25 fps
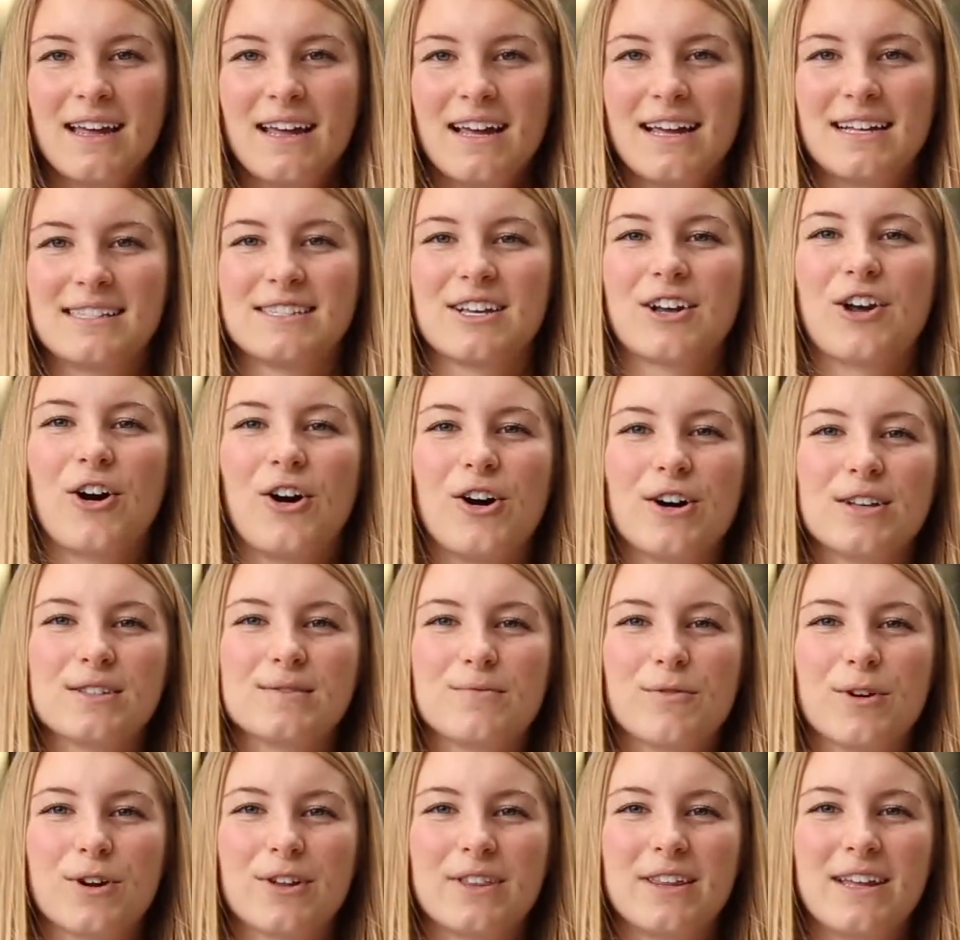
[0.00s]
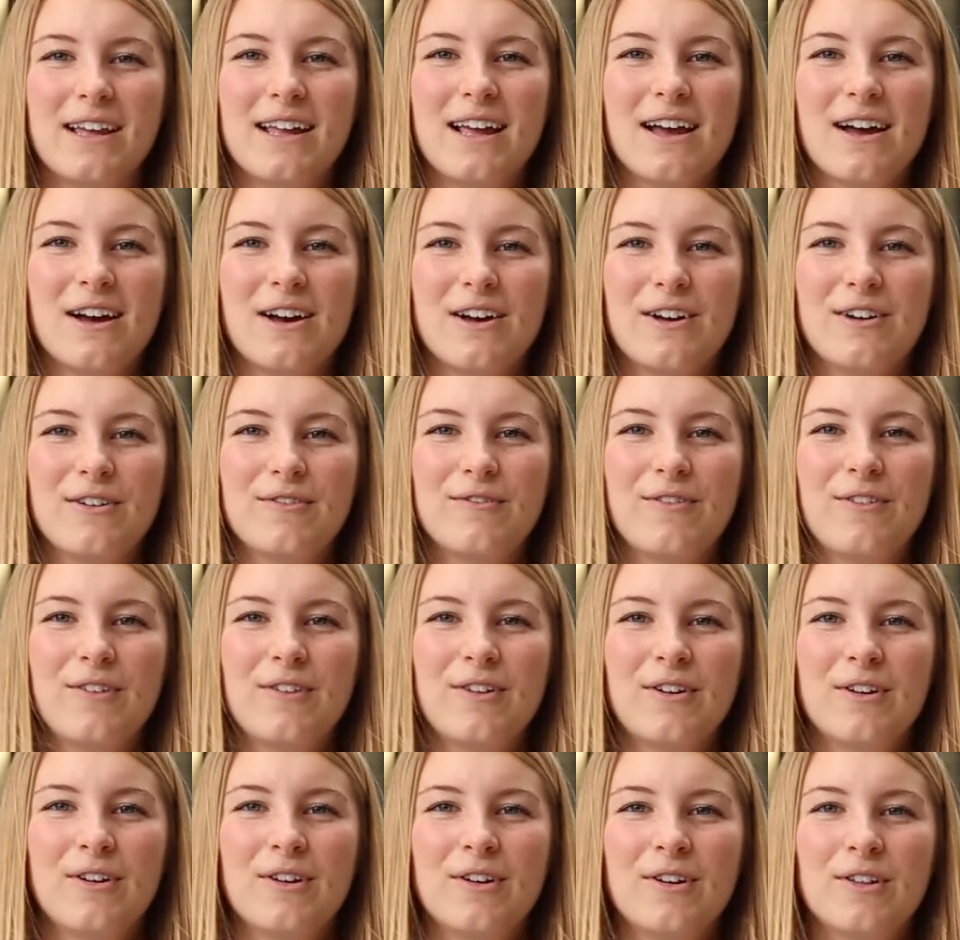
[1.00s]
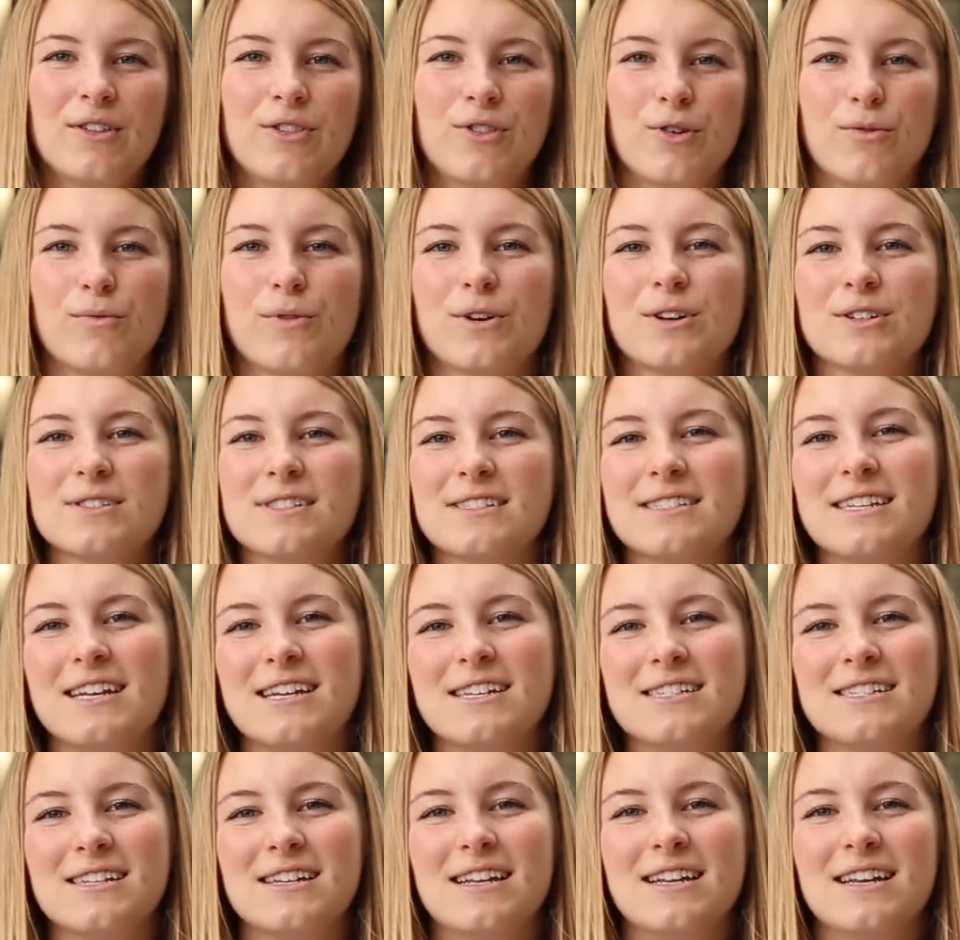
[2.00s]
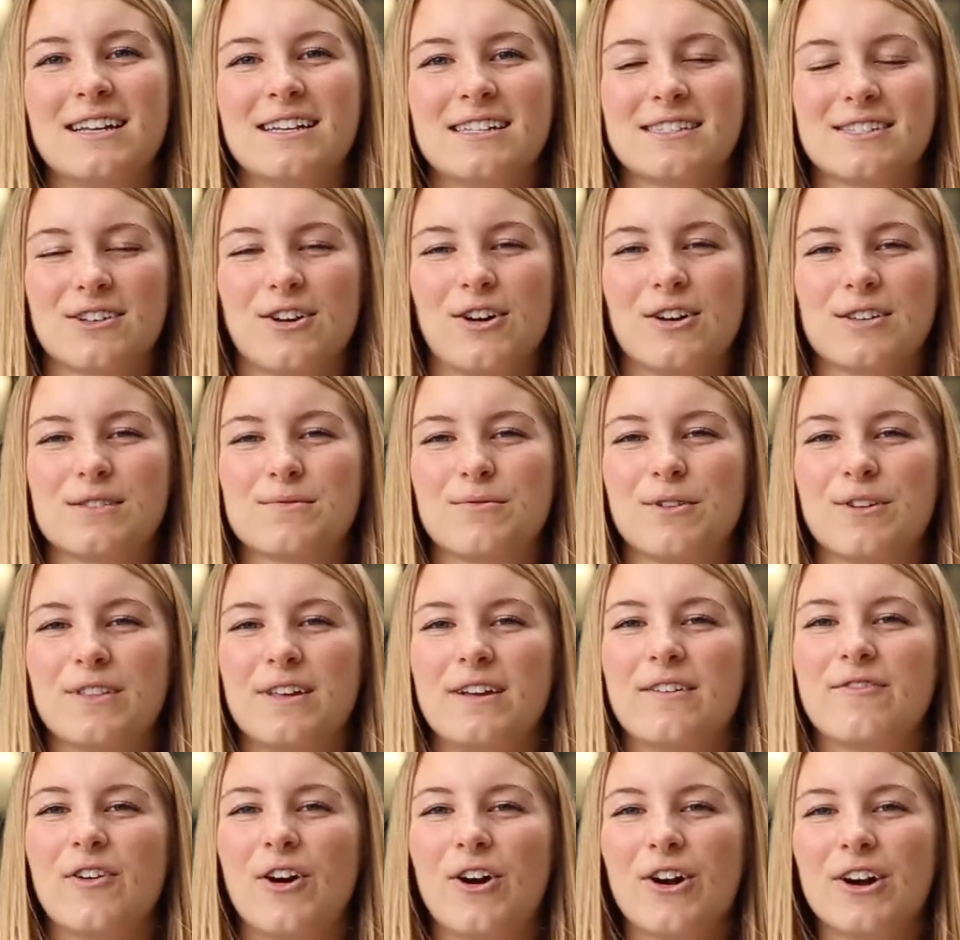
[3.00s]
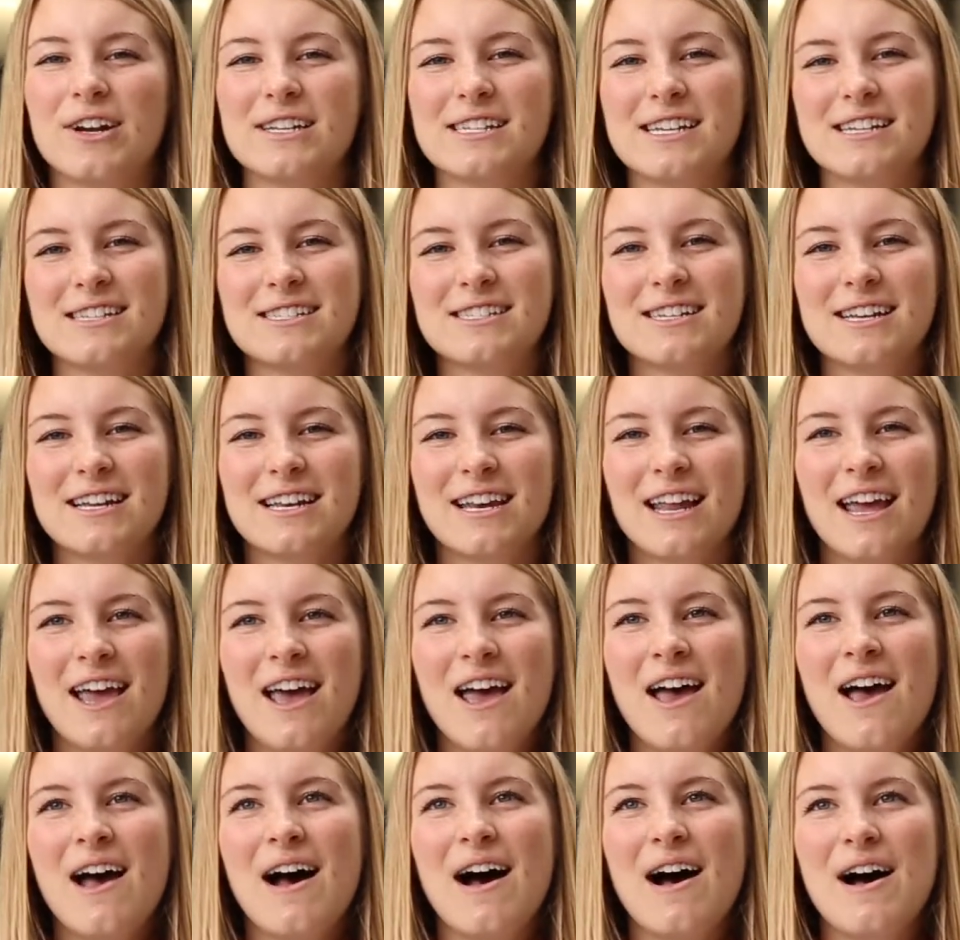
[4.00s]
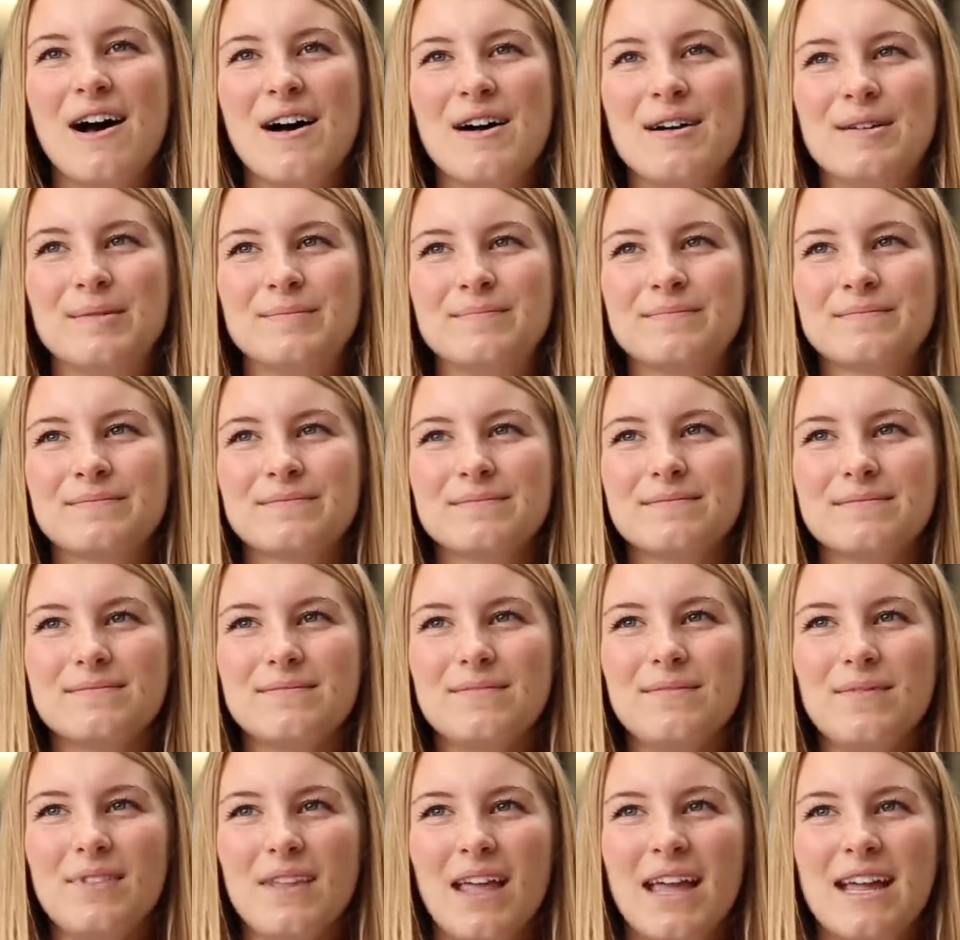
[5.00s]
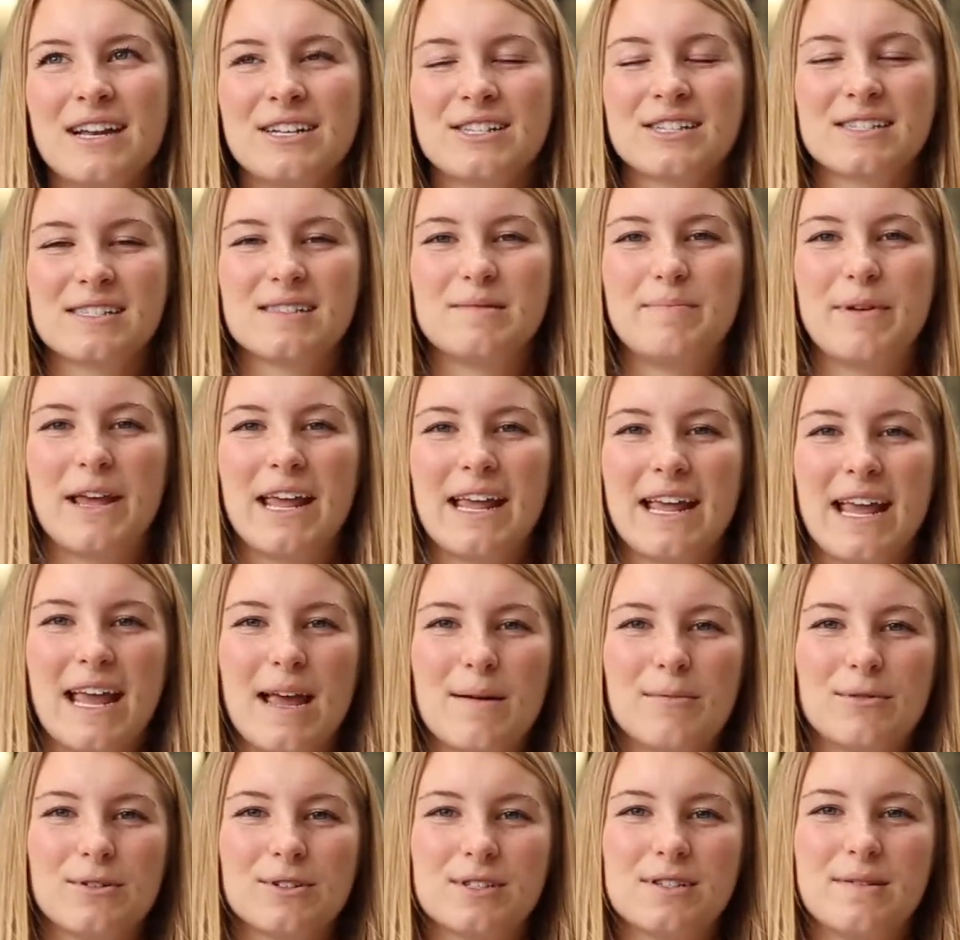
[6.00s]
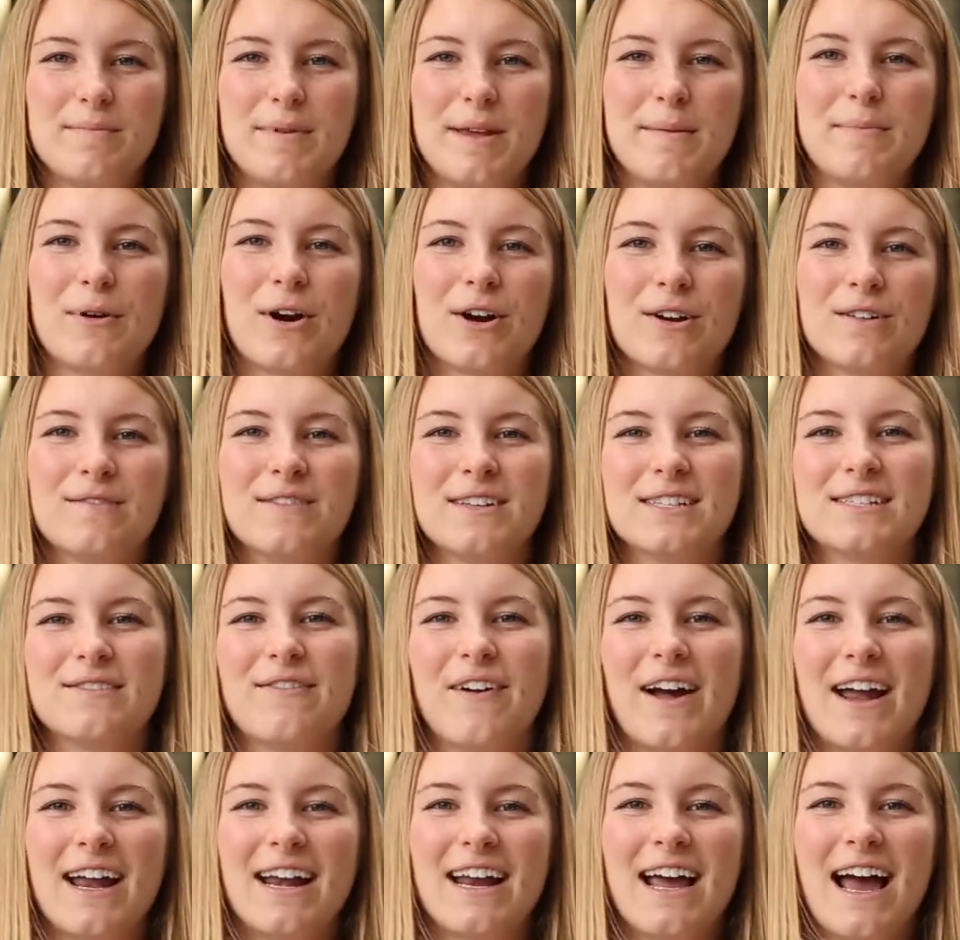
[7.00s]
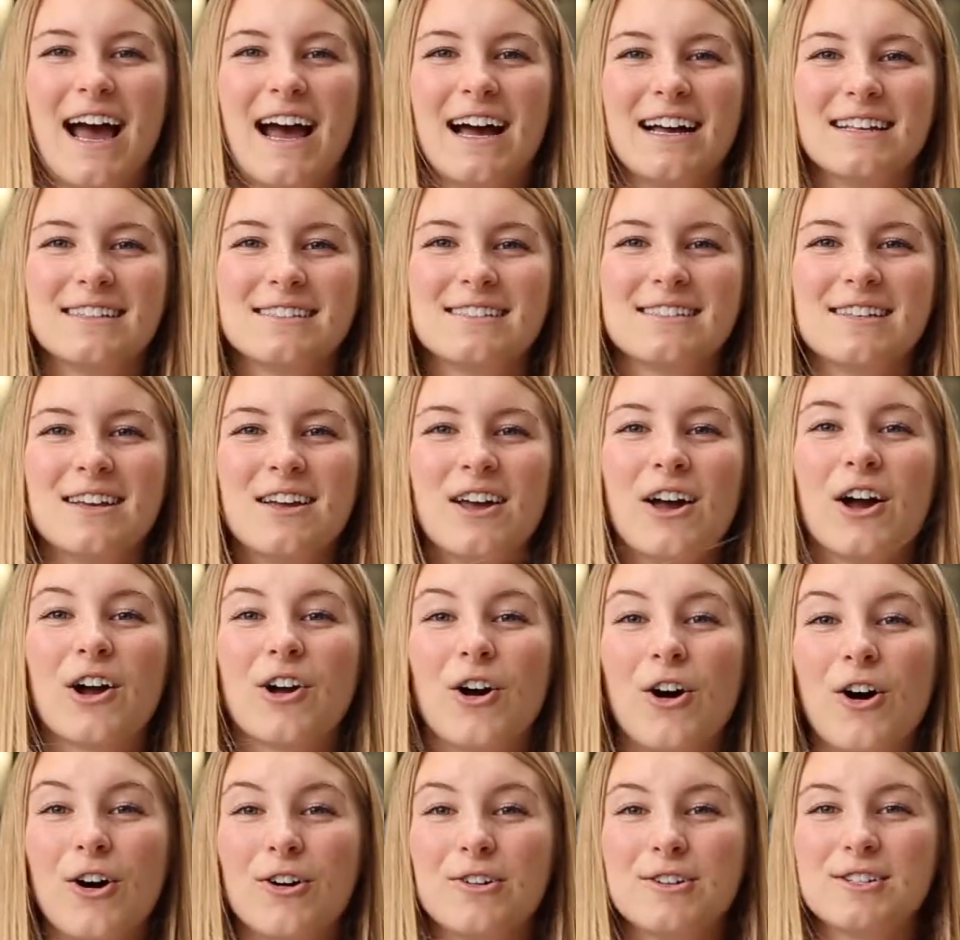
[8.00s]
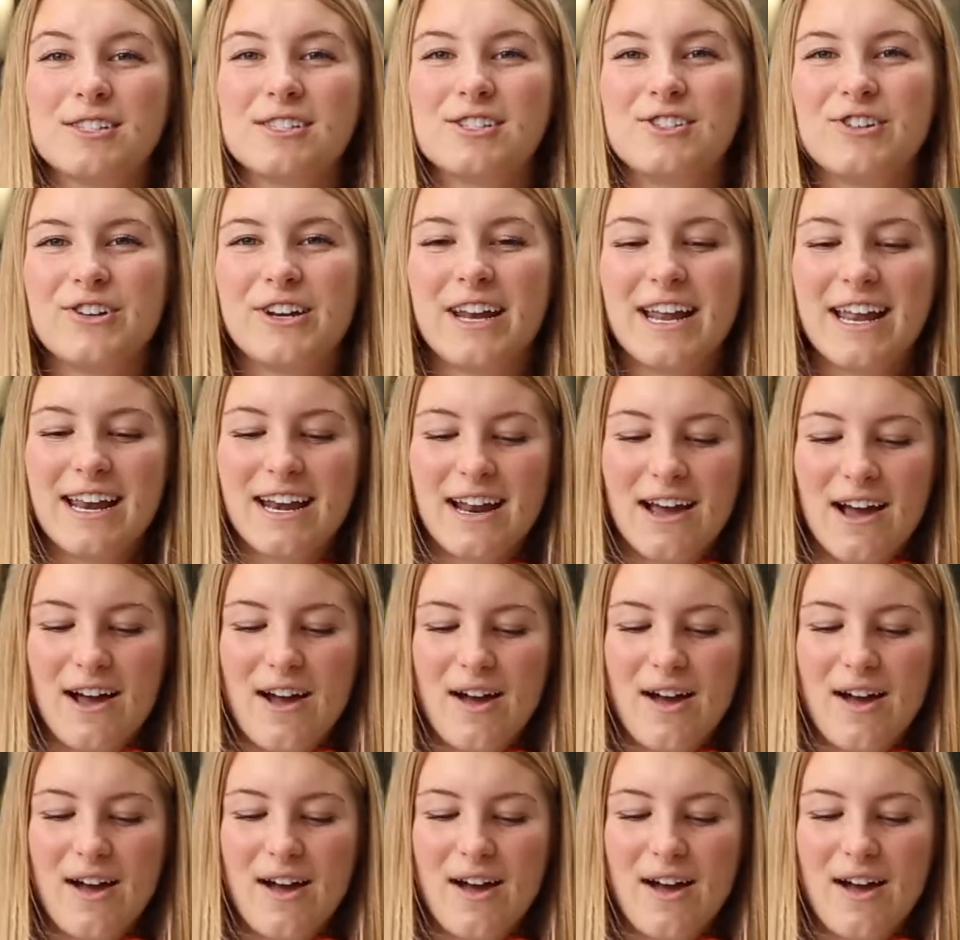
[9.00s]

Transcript: it's a cause worthy of the world's attention, and it's a cause worthy of our attention. And just being able to be part of this fight as a college student